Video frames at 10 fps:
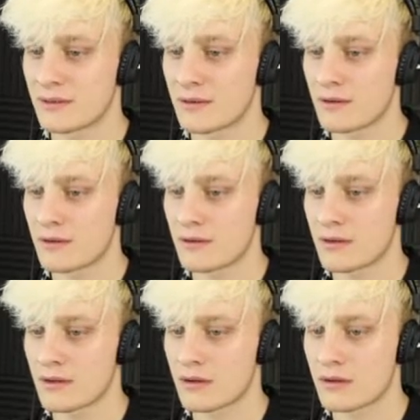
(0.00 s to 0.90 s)

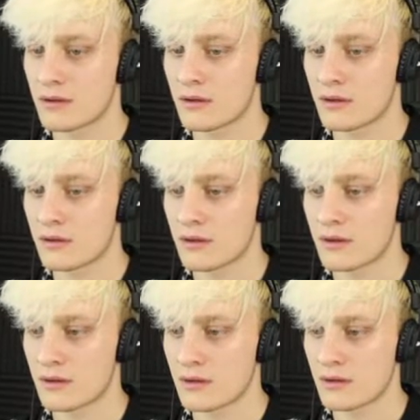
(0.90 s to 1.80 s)

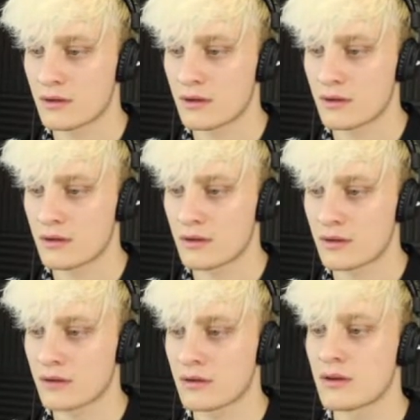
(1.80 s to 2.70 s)

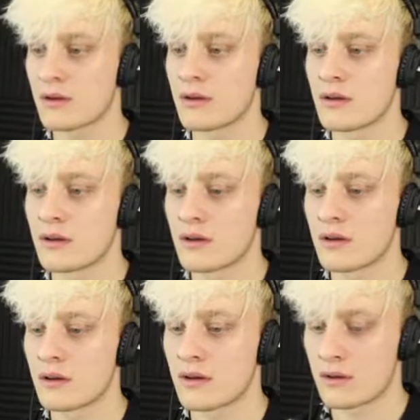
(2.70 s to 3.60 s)

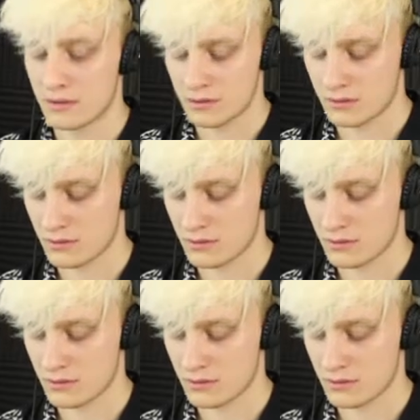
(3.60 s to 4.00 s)
No one is speaking in this clip.